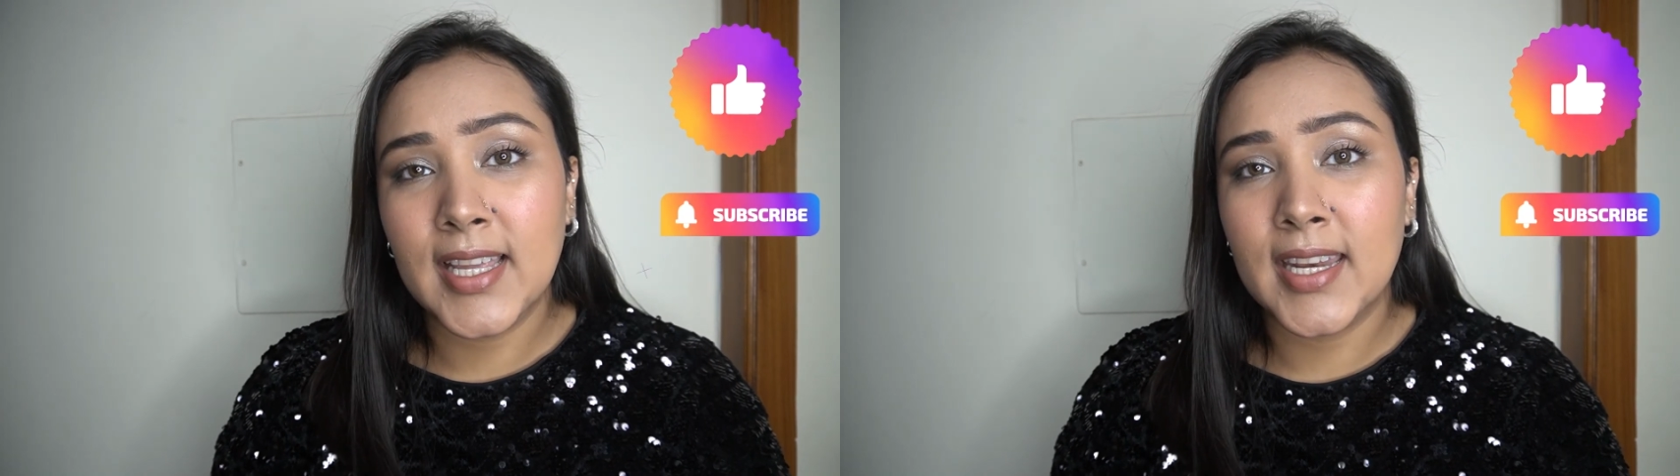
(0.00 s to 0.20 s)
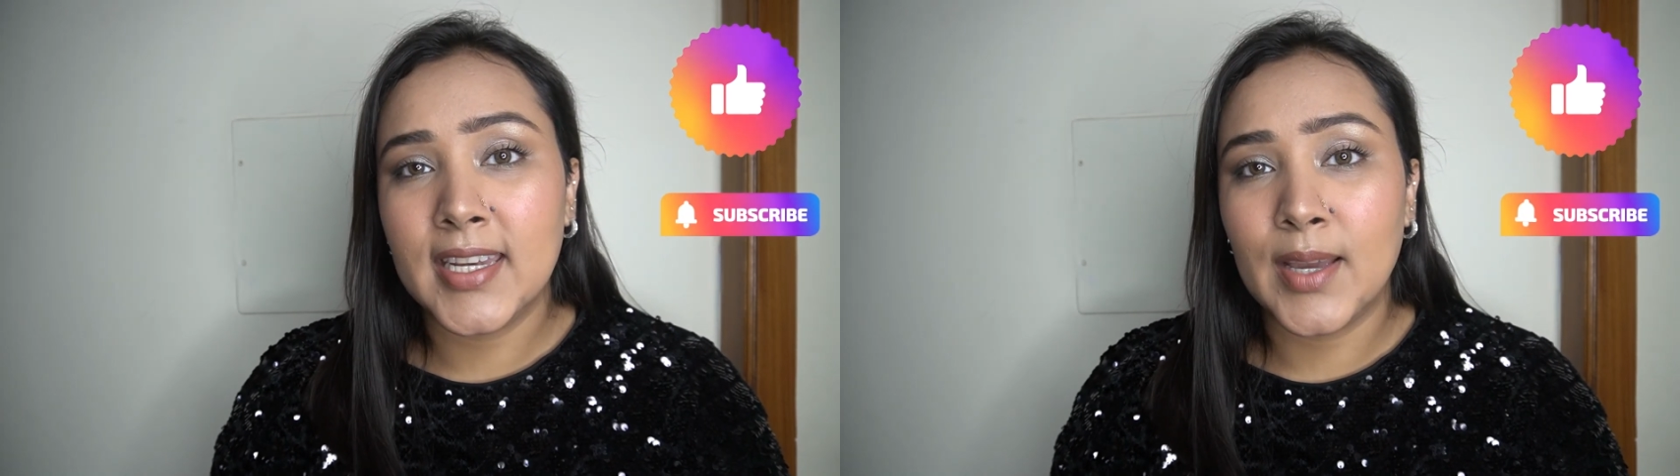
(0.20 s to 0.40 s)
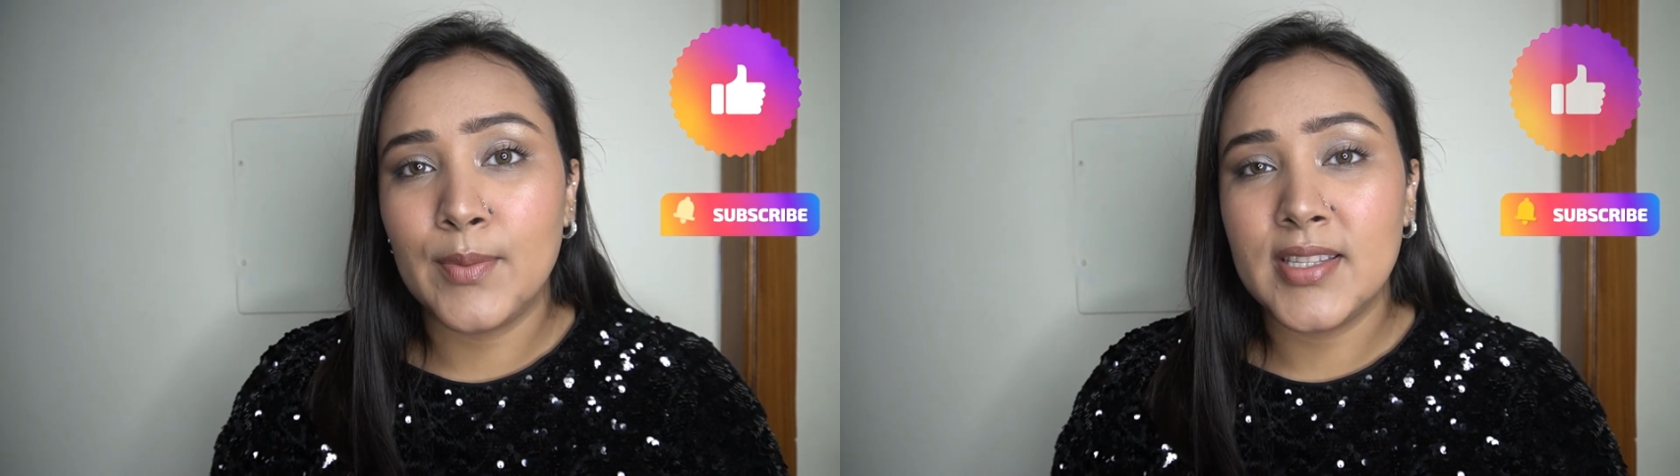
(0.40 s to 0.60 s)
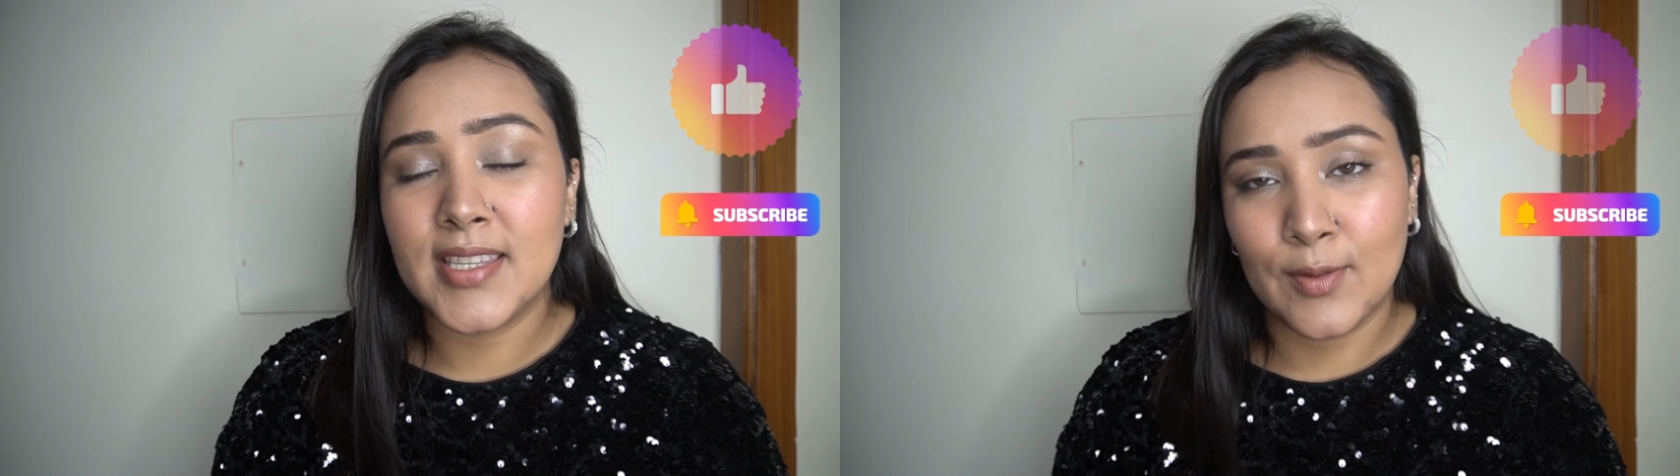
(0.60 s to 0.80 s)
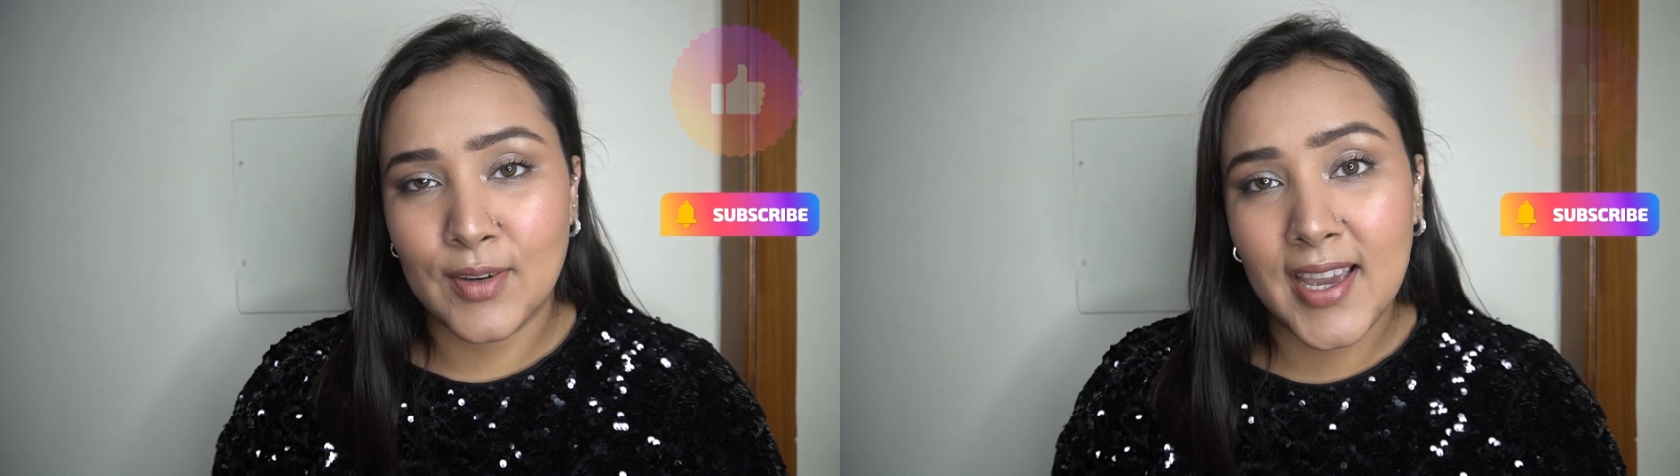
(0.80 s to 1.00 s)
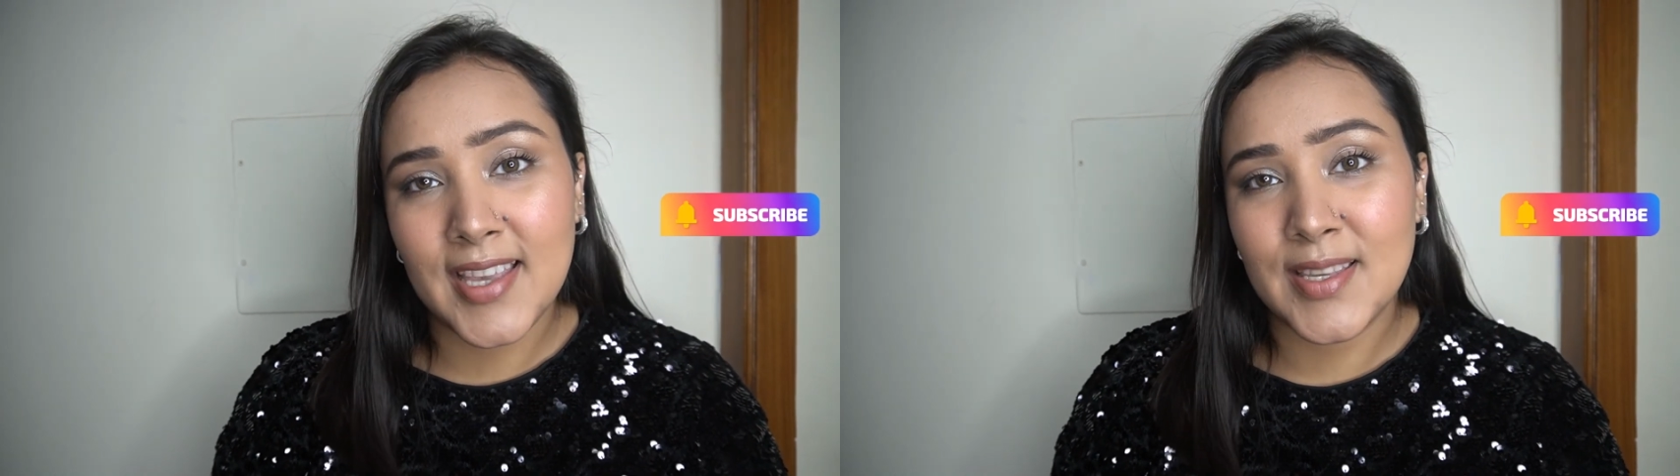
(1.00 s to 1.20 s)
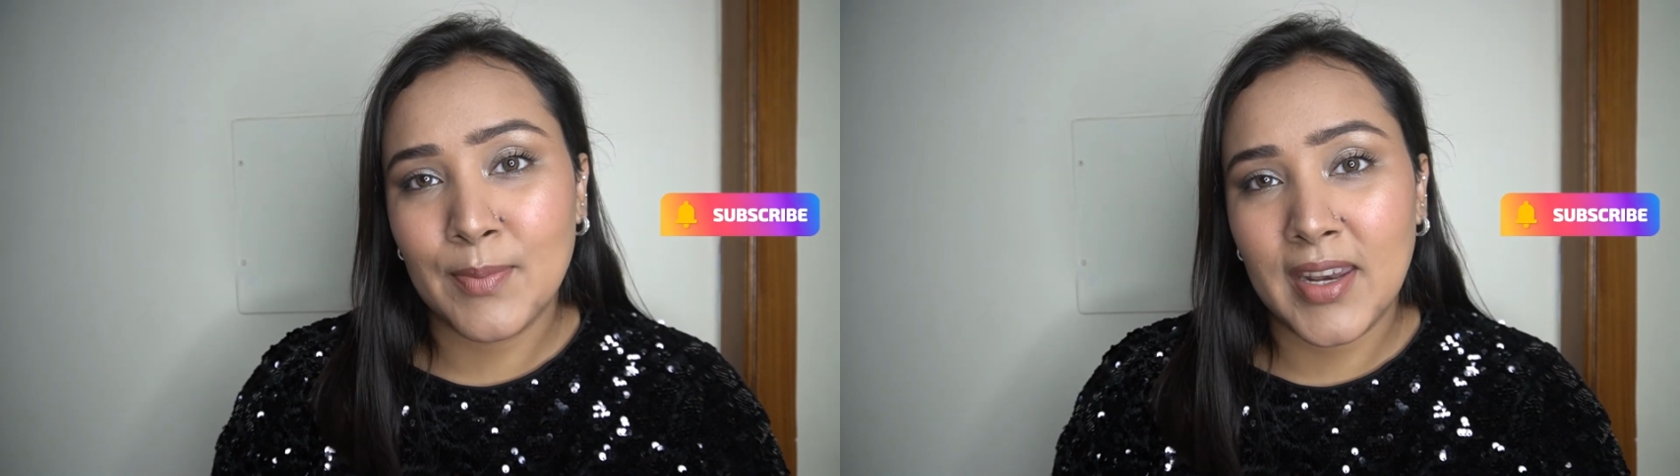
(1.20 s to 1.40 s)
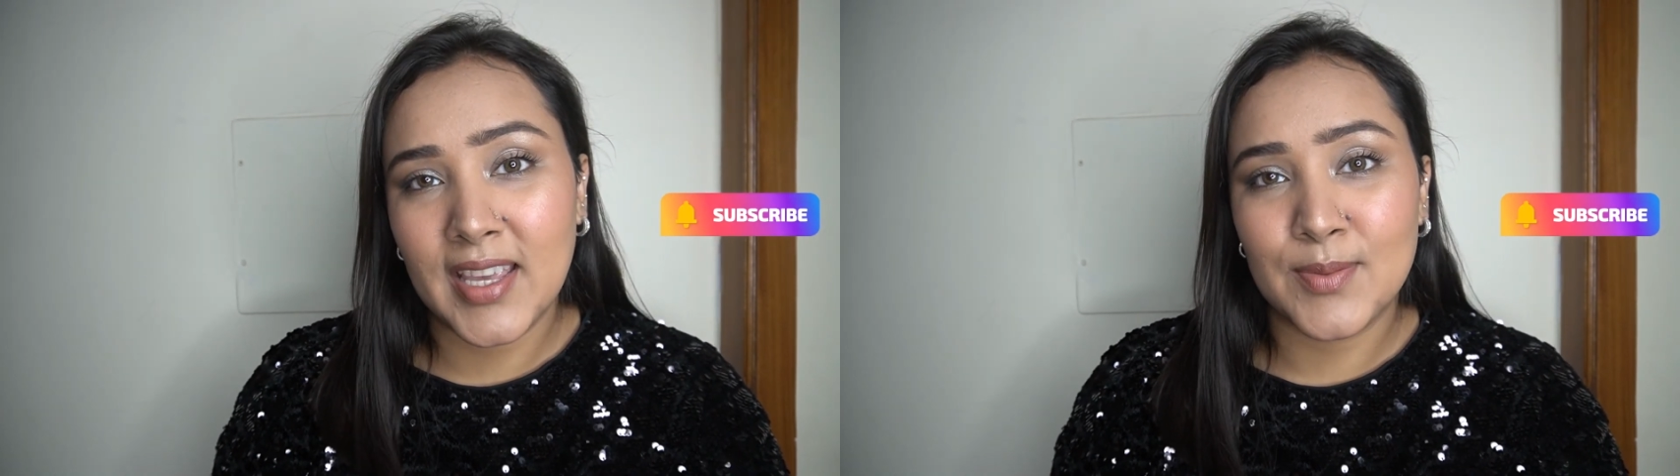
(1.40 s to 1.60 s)
and I will see you guys
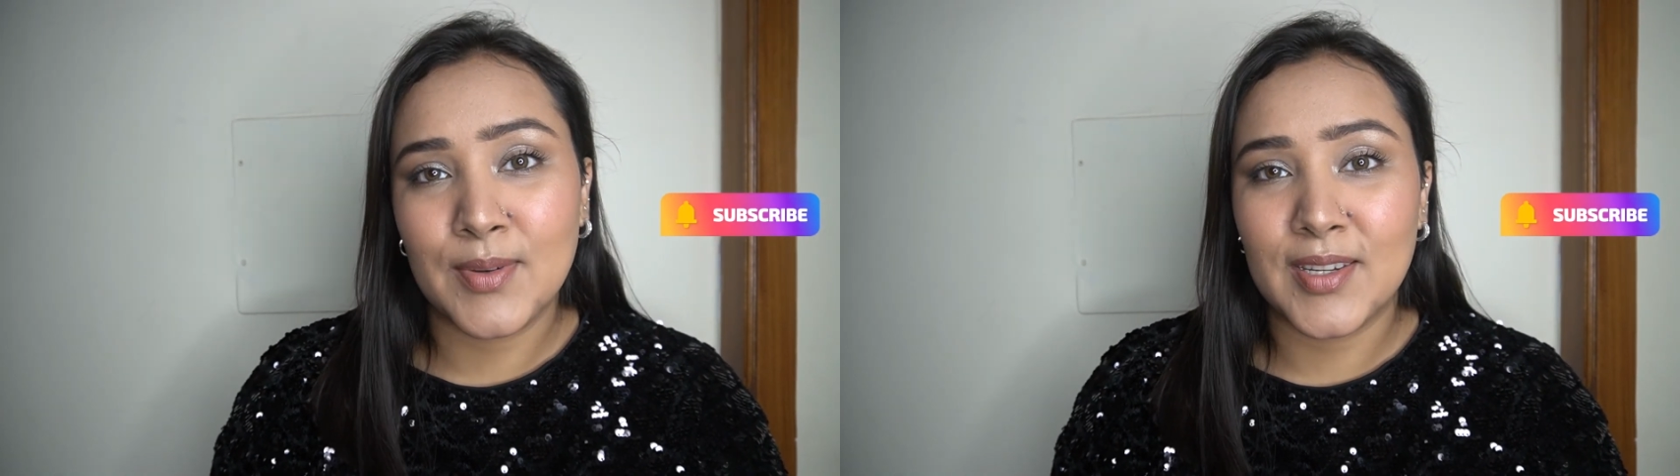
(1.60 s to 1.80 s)
in my next